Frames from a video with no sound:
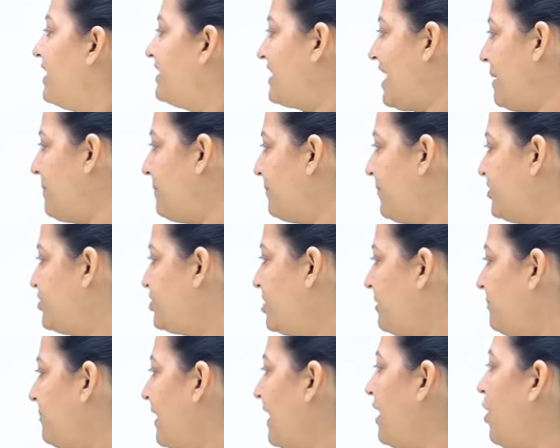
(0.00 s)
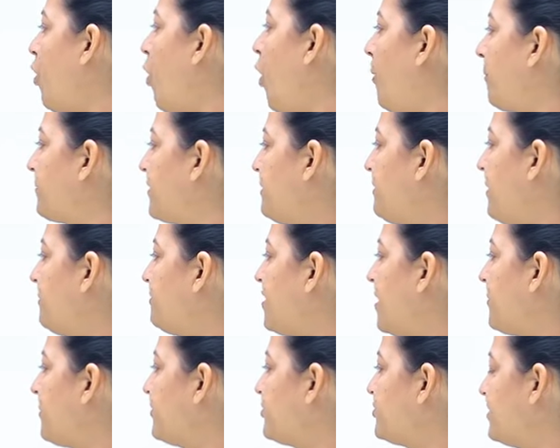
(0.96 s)
Temperature may, optimum
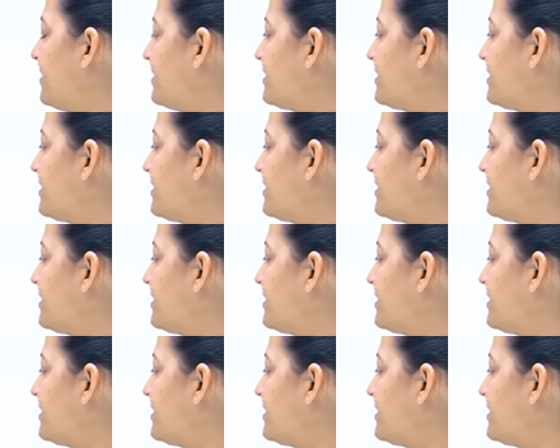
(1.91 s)
temperature